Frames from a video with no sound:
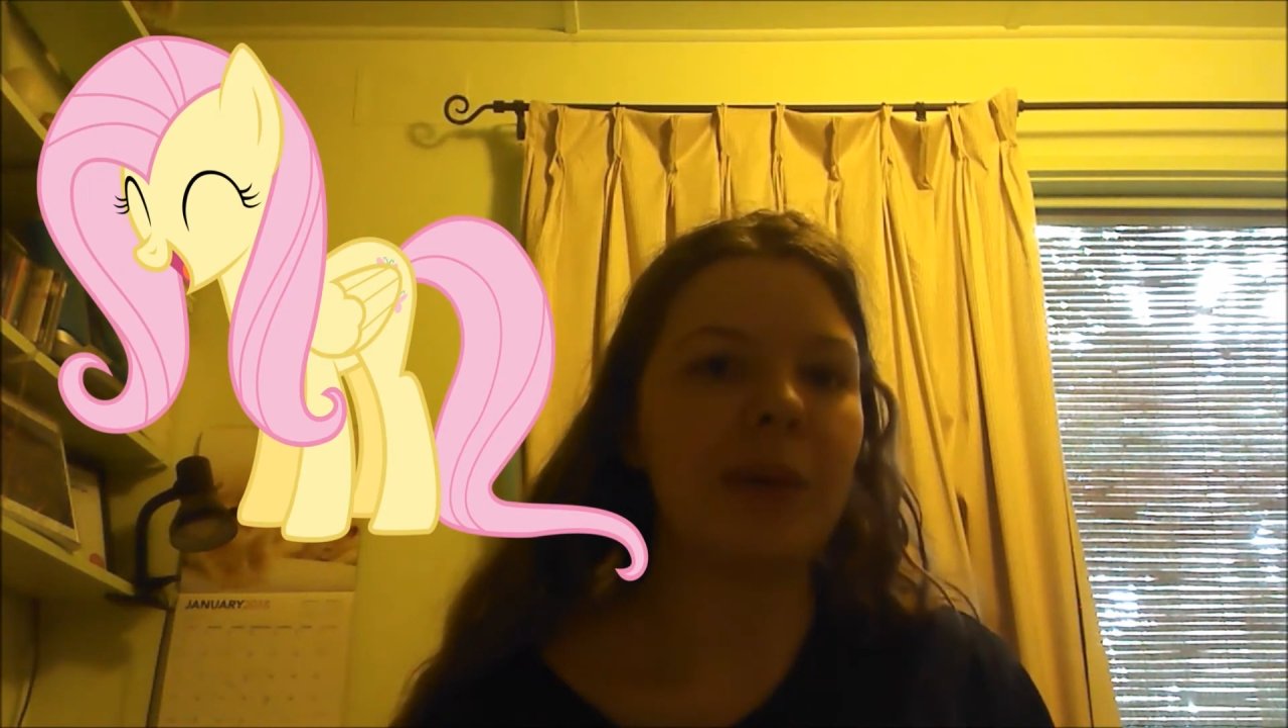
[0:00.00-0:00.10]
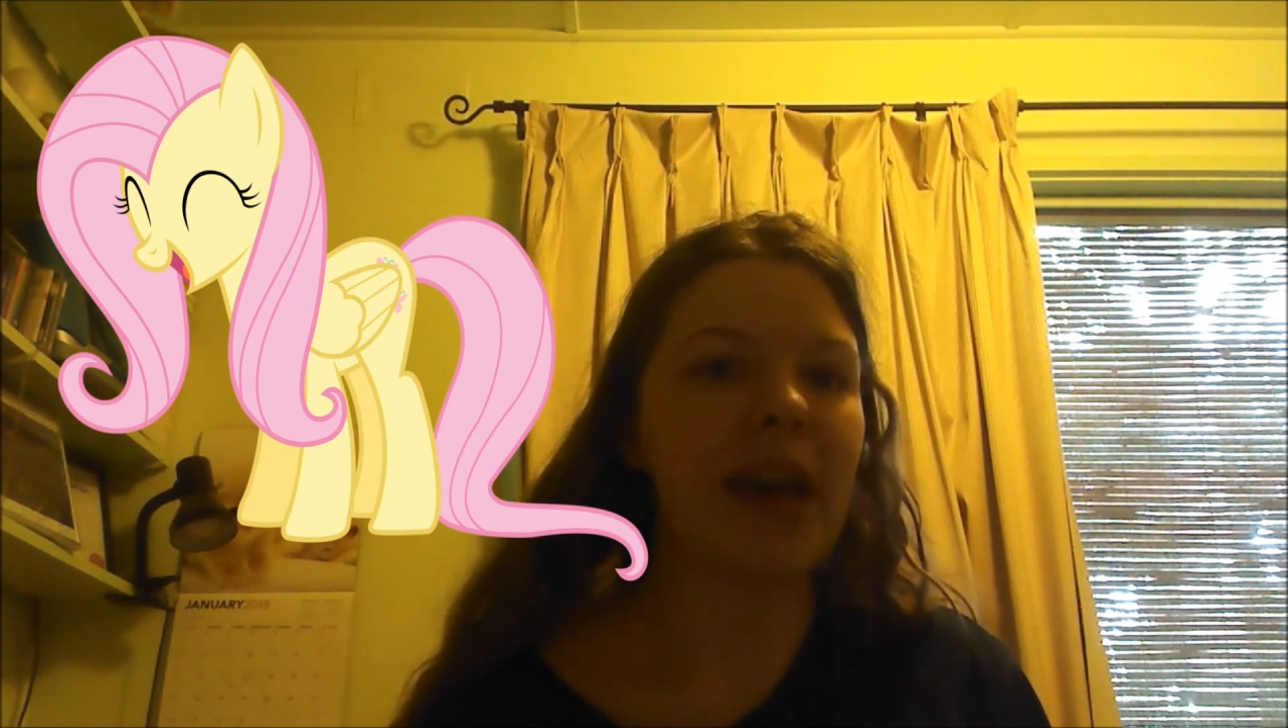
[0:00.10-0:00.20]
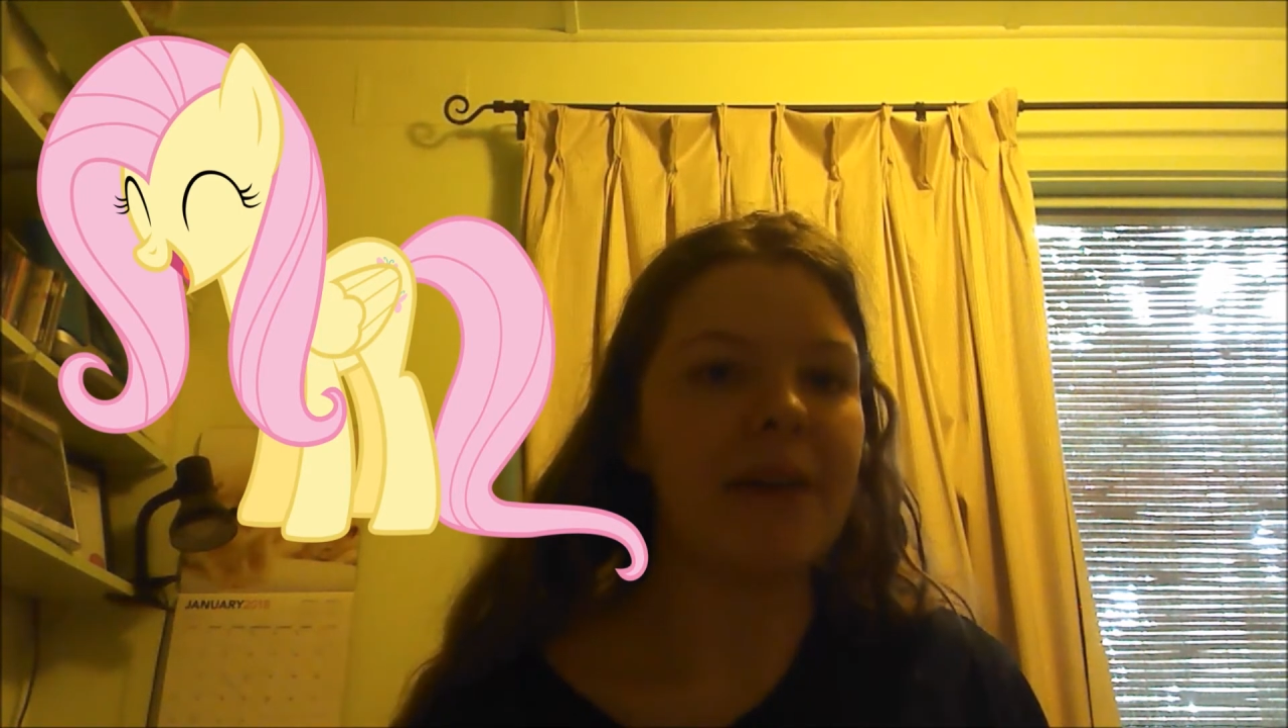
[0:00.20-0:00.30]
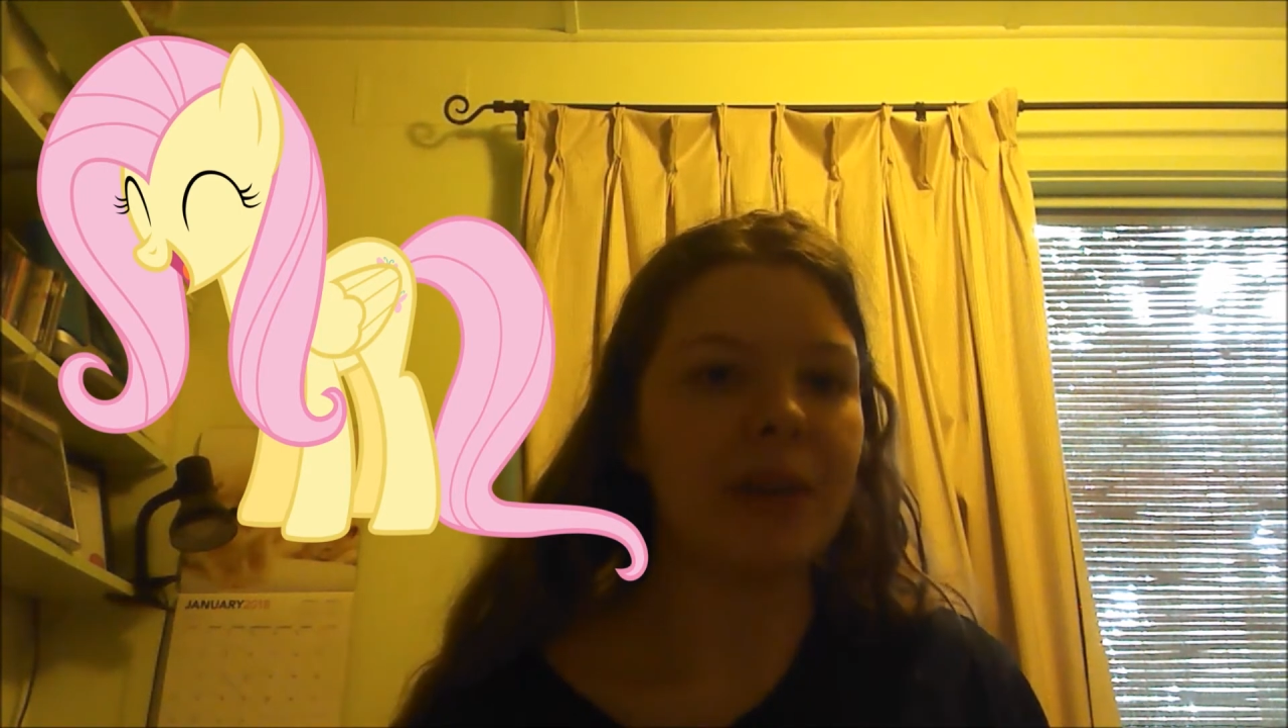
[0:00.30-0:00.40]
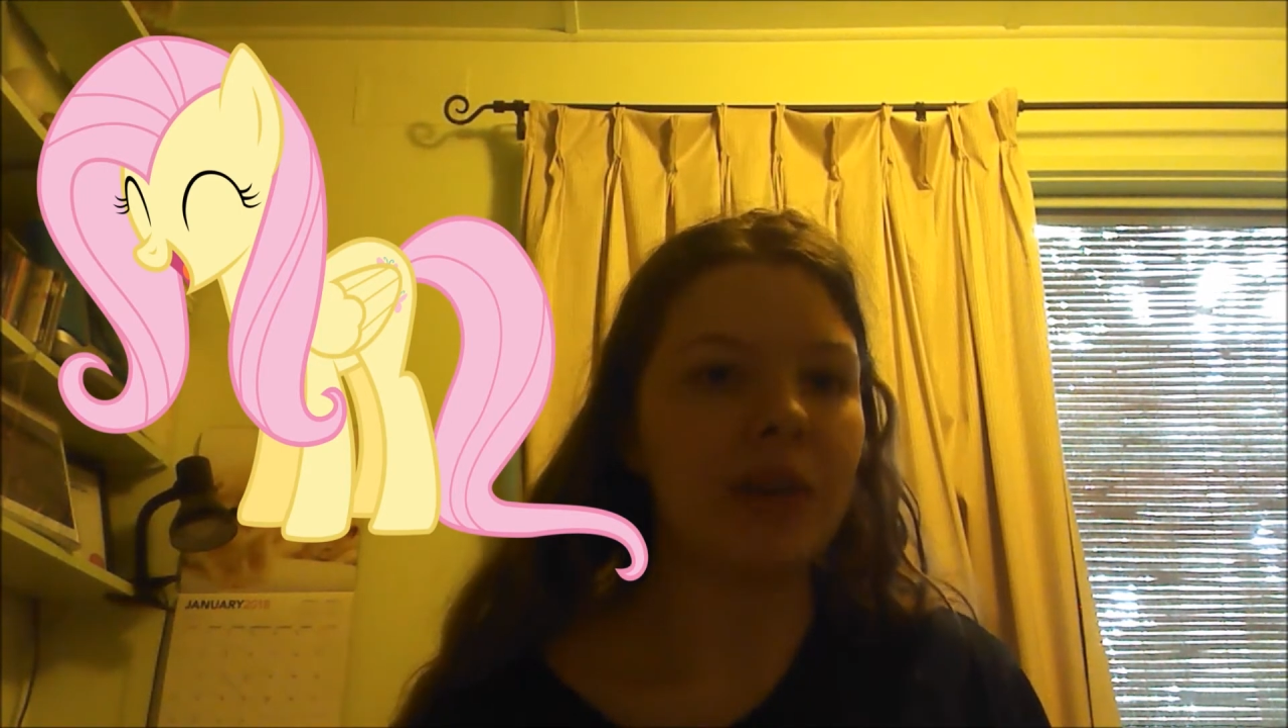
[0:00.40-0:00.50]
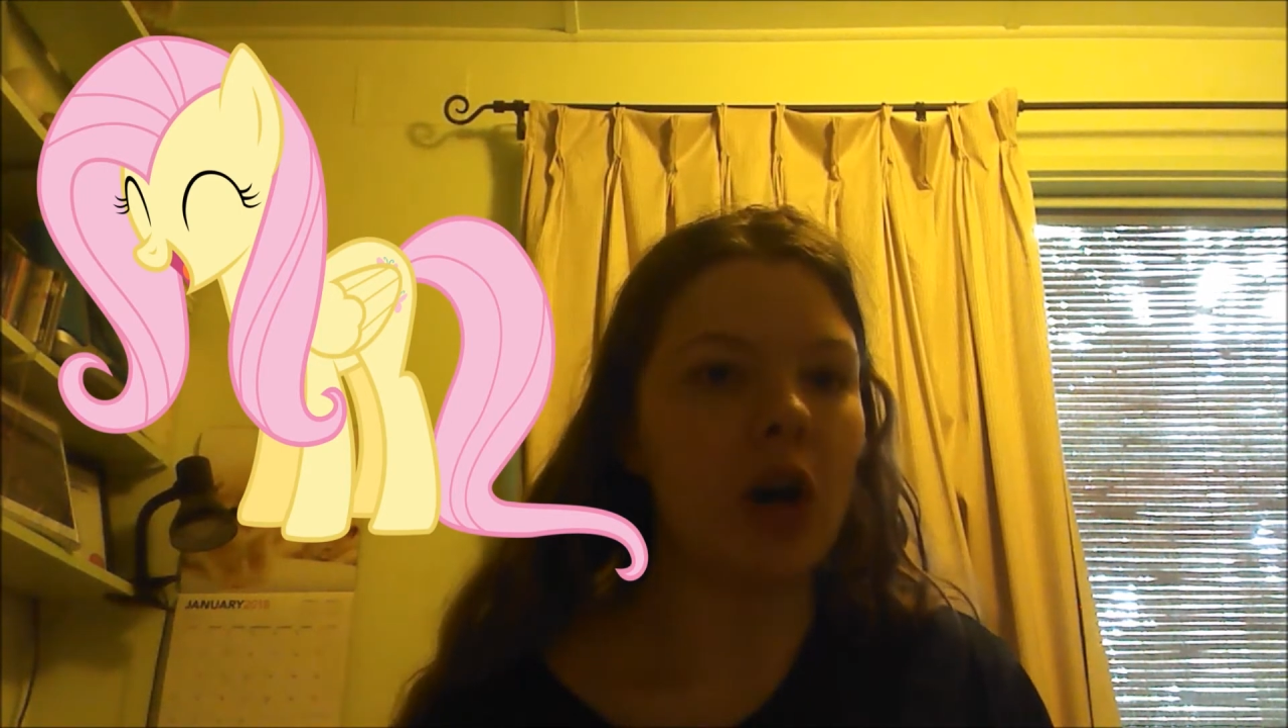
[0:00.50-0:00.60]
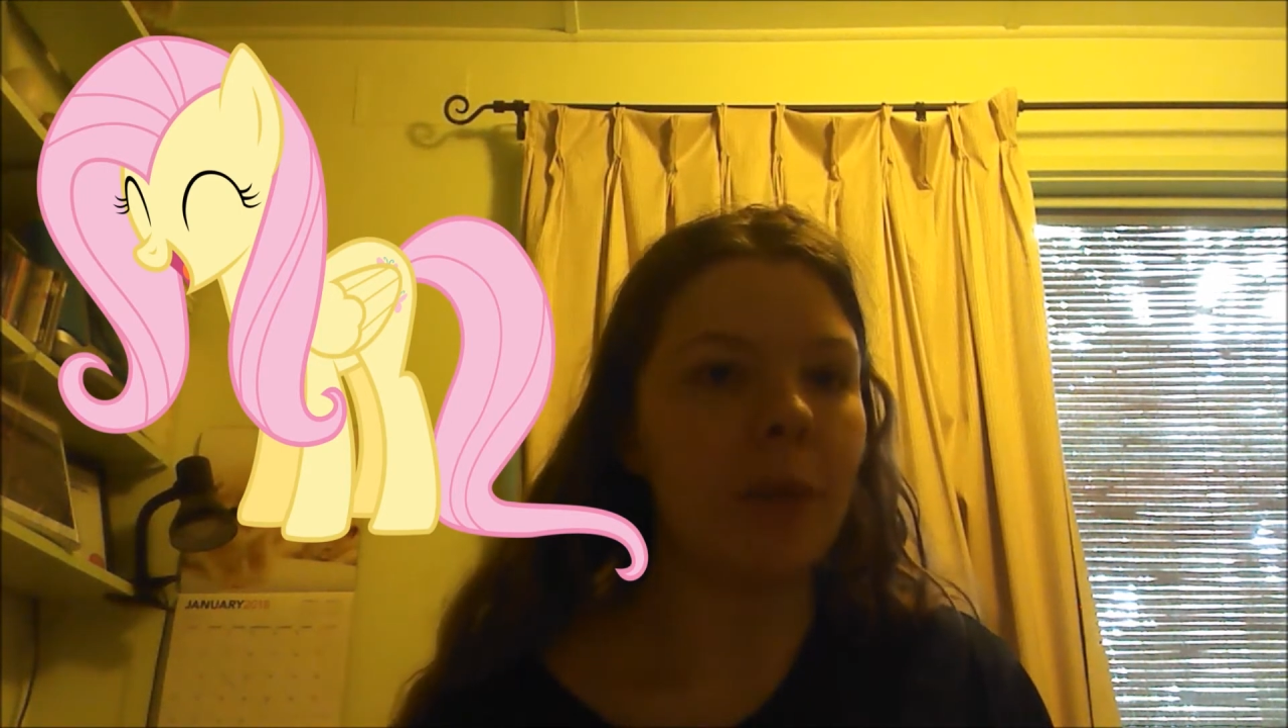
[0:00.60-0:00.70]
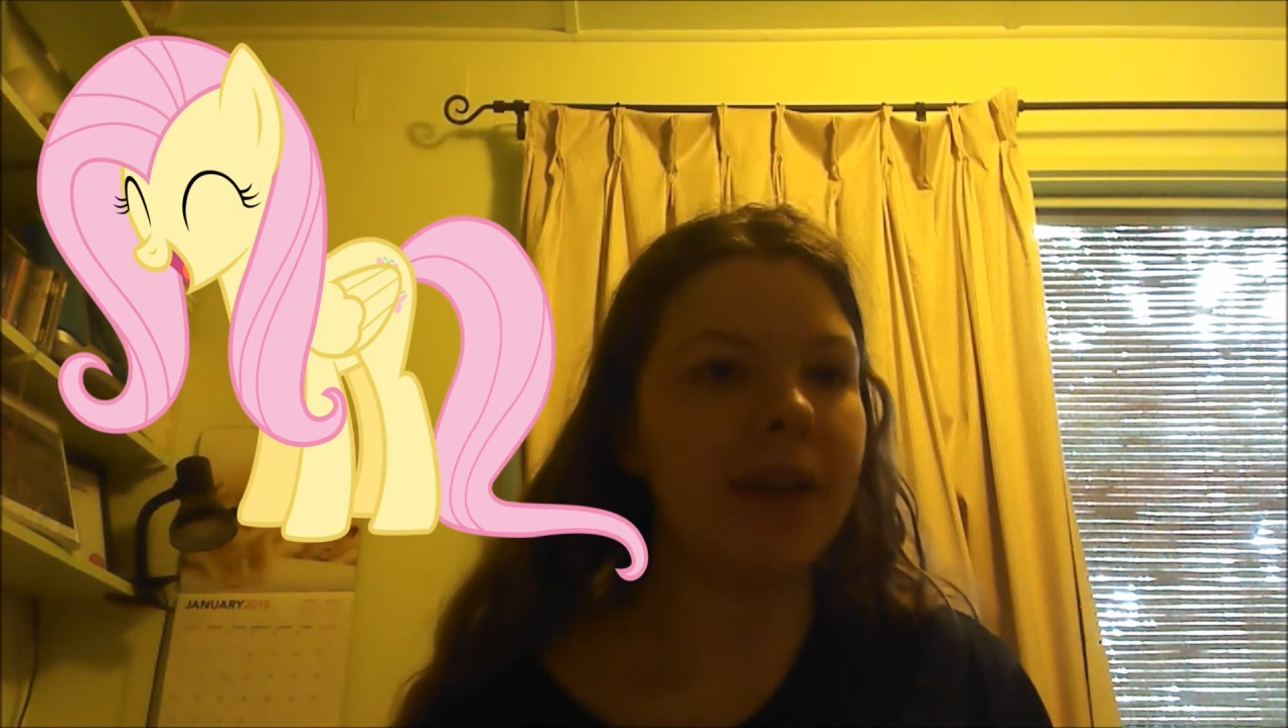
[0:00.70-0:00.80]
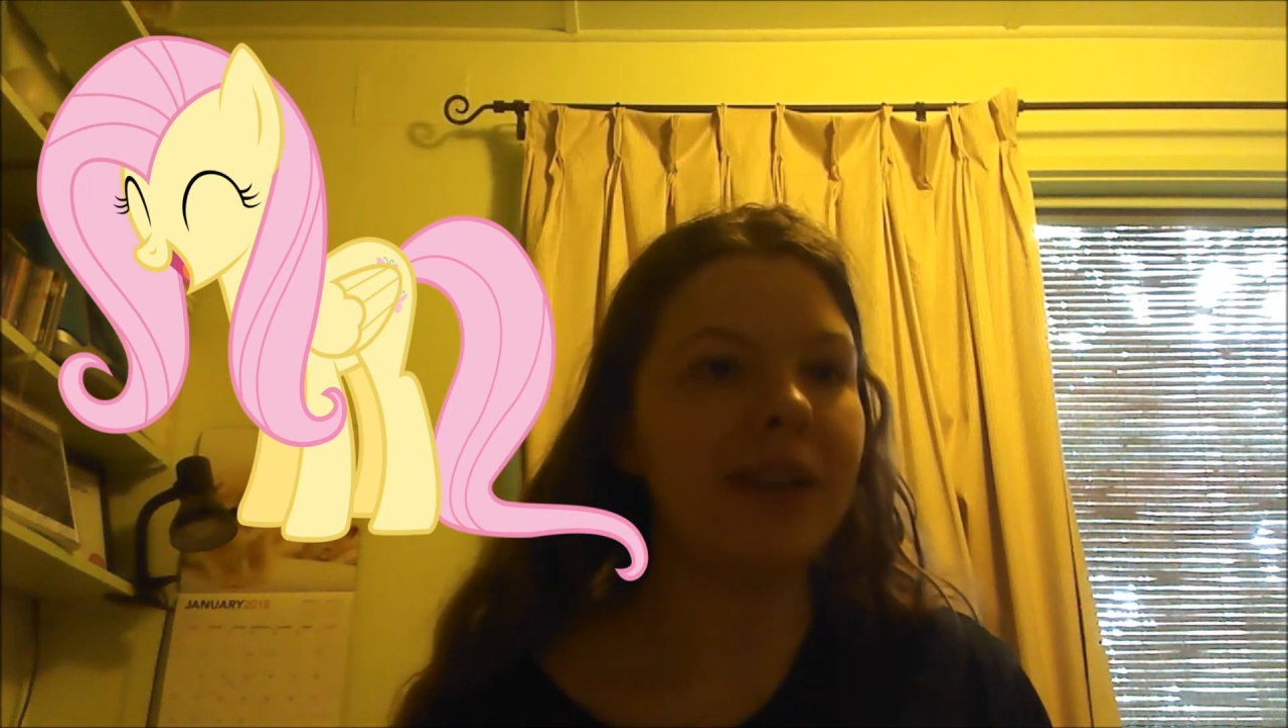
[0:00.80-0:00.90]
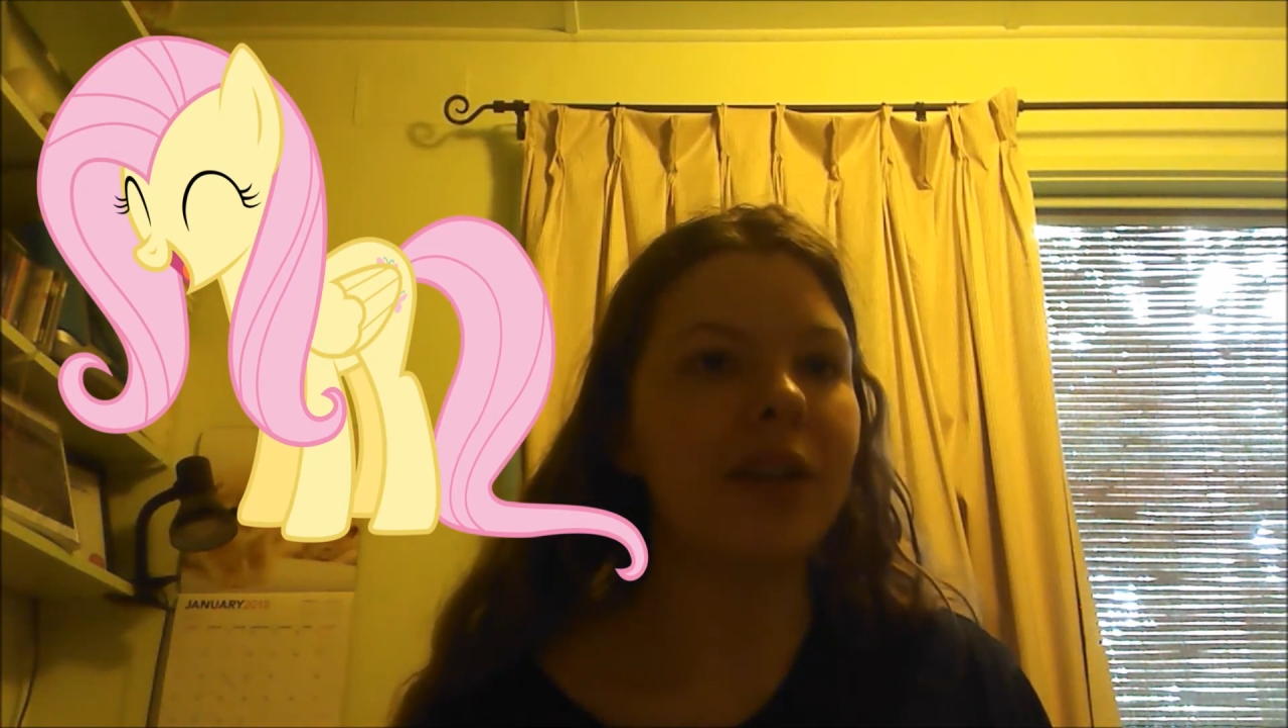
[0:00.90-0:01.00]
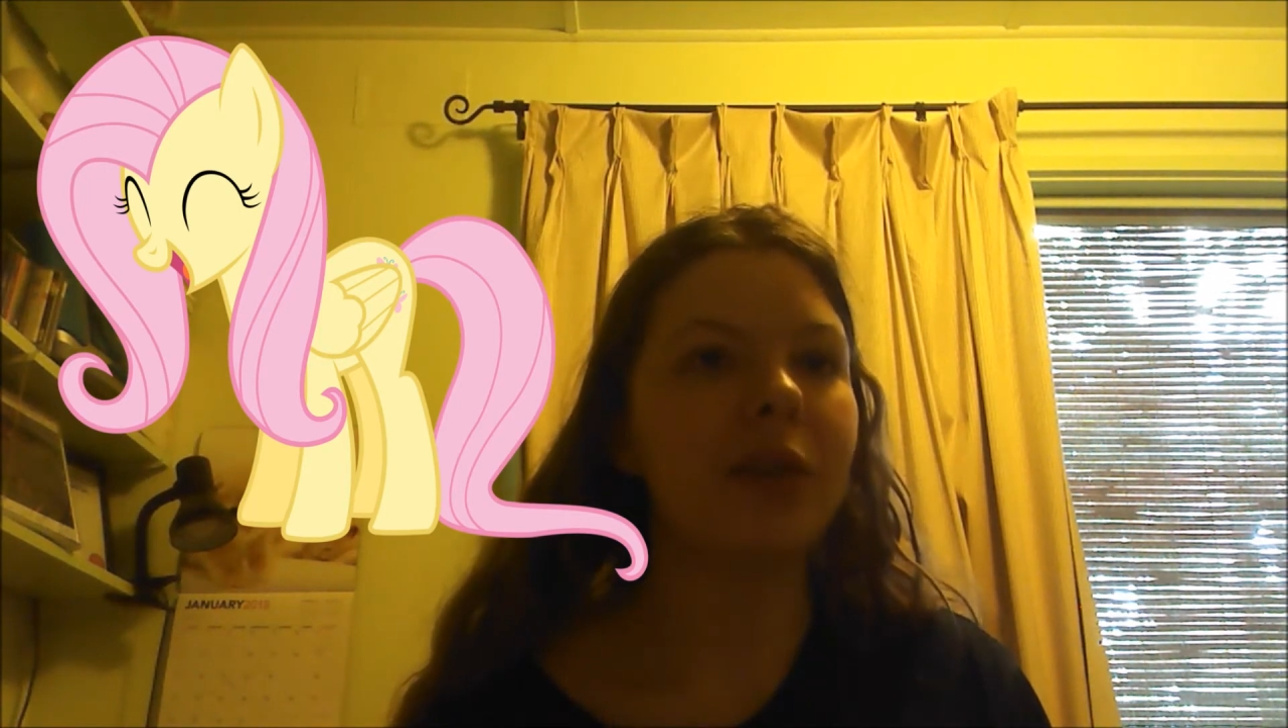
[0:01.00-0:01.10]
we have in common,